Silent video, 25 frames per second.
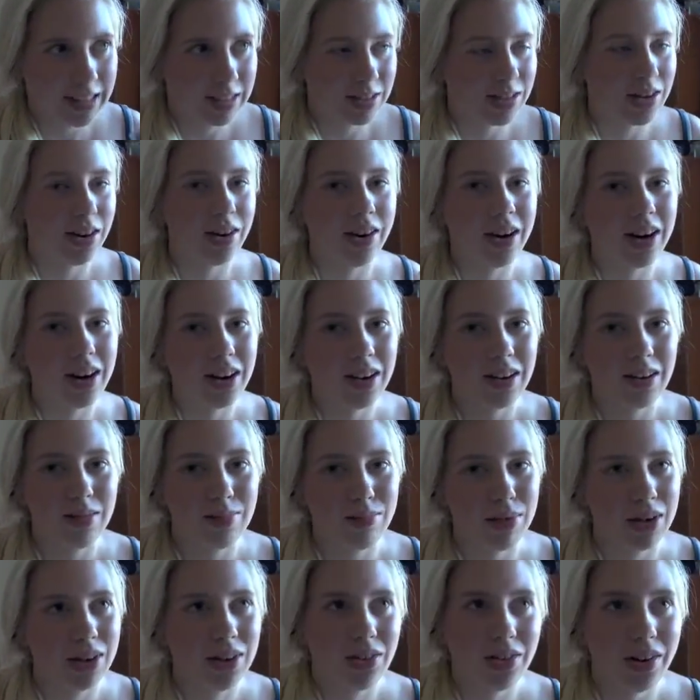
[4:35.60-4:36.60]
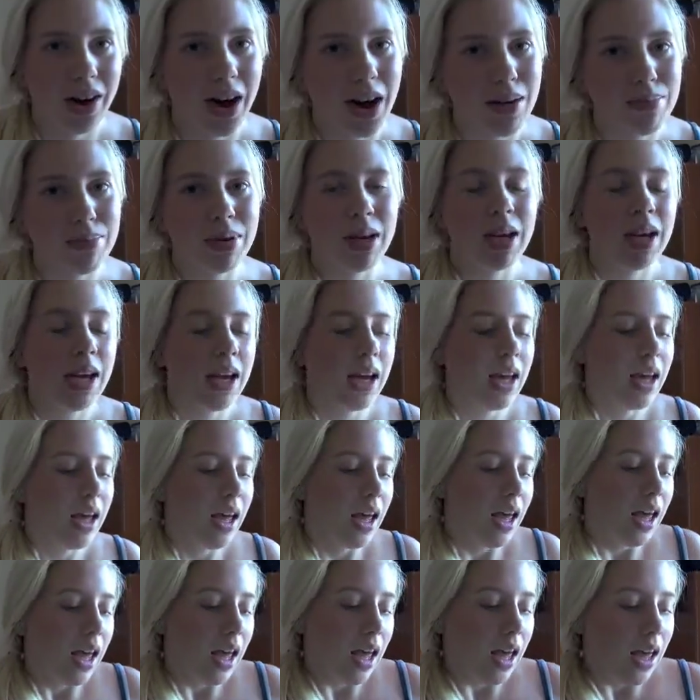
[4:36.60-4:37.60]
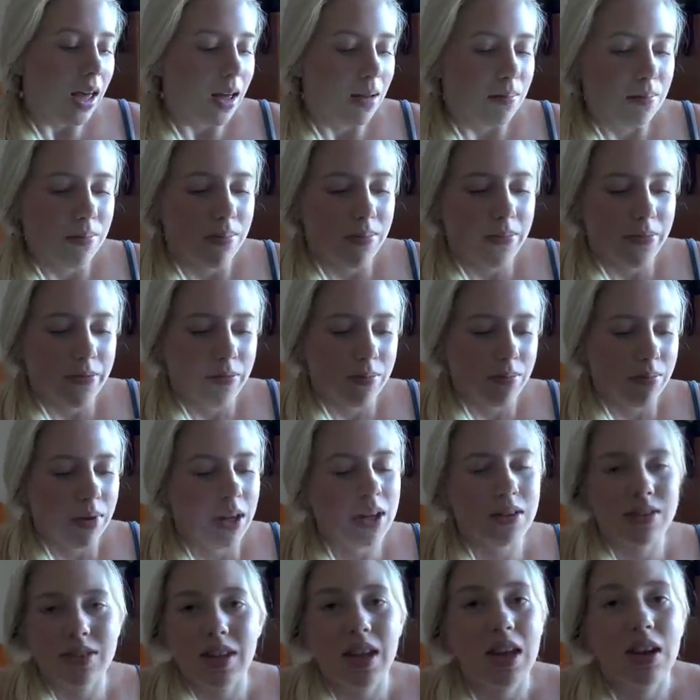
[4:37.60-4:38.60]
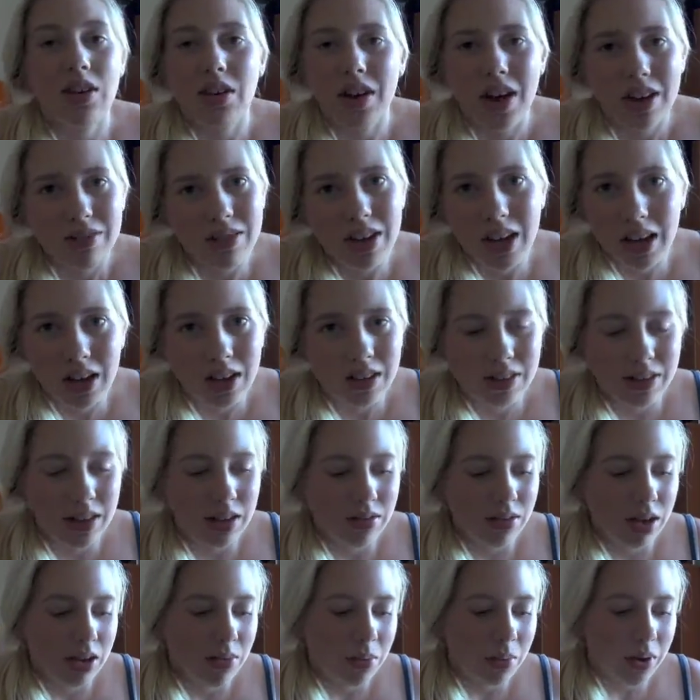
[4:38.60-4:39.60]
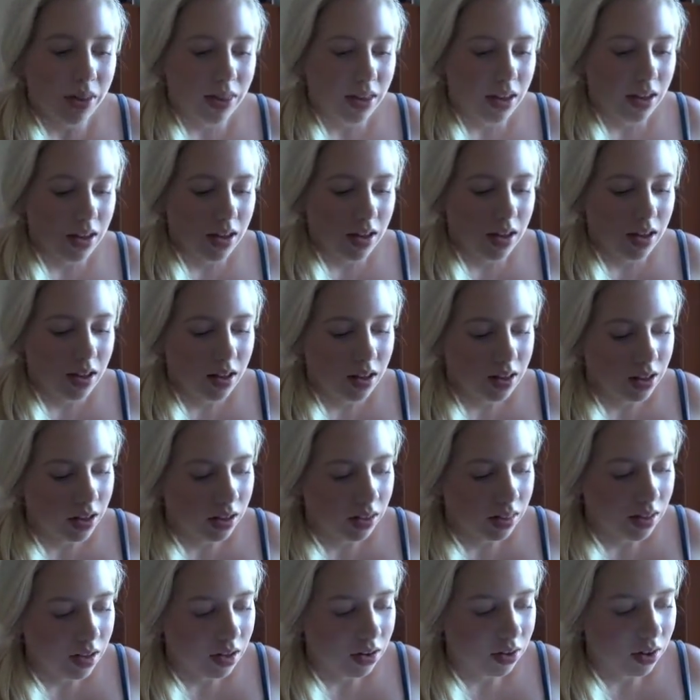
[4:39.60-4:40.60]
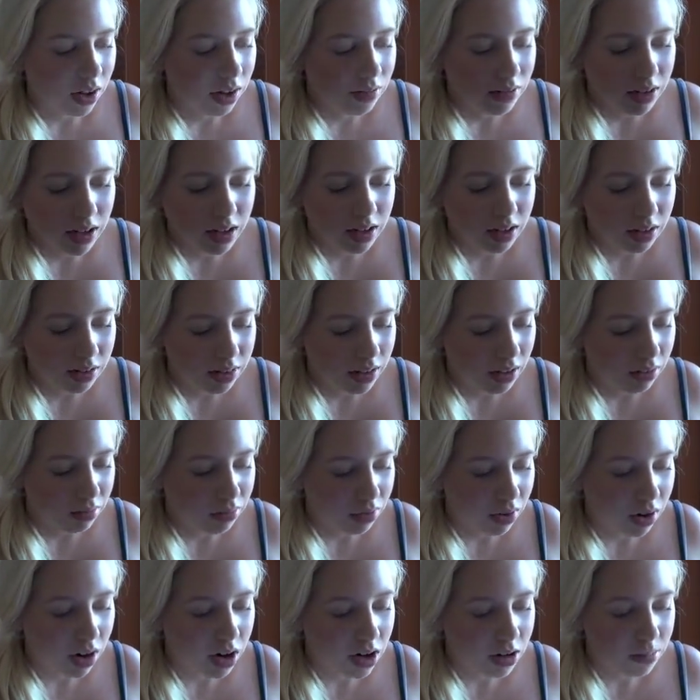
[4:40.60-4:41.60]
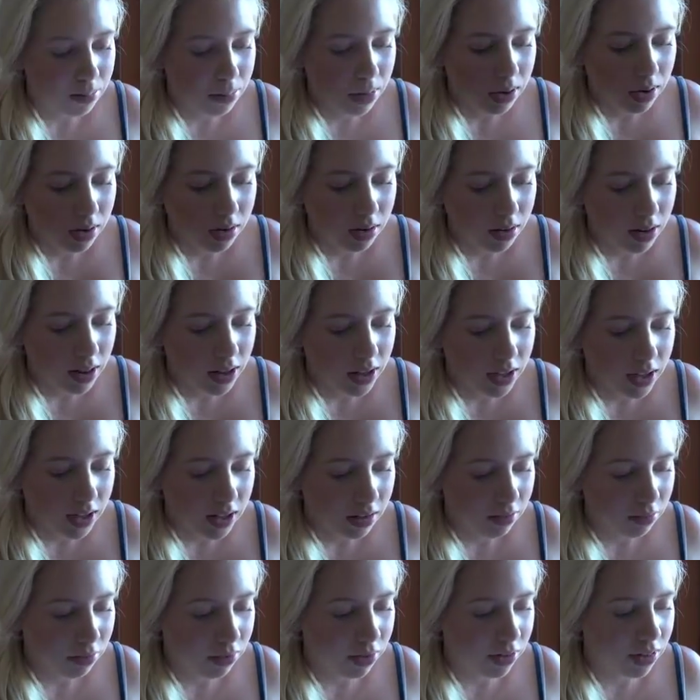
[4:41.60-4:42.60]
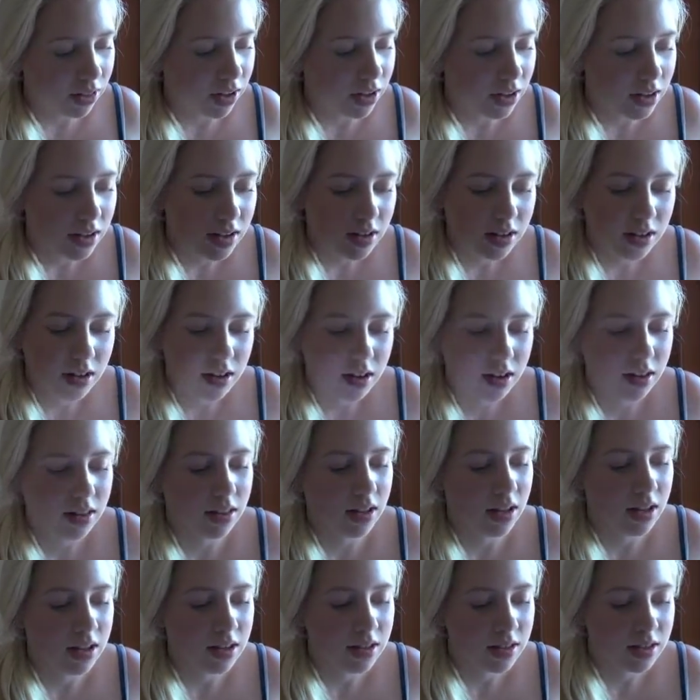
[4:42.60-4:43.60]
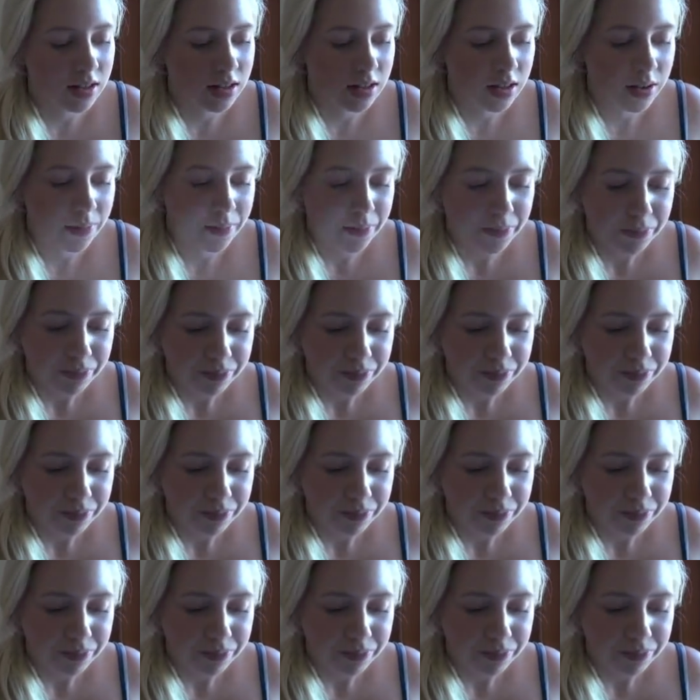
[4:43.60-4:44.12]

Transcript: sorry, but crap. Because they don't have anything with it, they don't have anything for it. But for these,